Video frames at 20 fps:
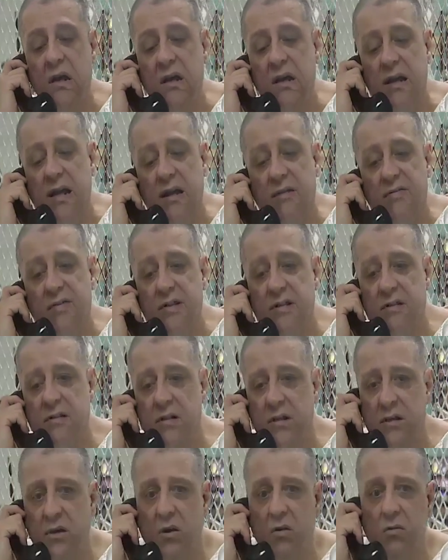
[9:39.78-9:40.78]
if this,
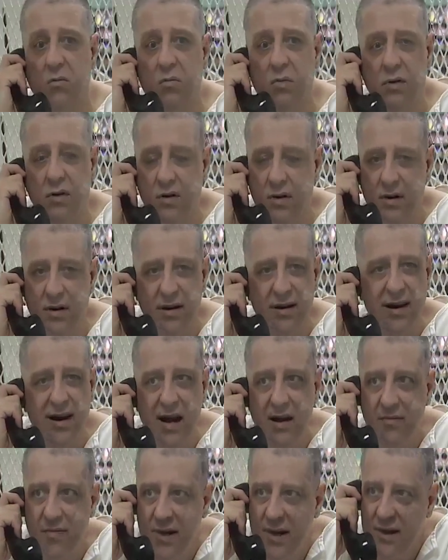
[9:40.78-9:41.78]
look at
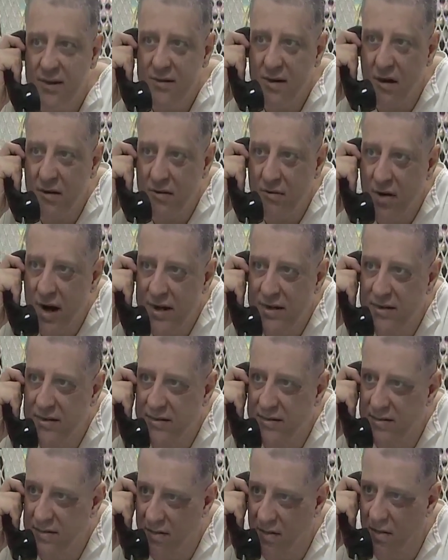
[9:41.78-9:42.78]
how many
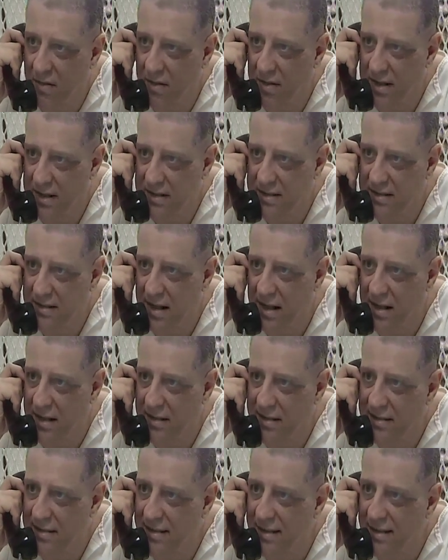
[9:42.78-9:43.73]
exonerations there are in this state.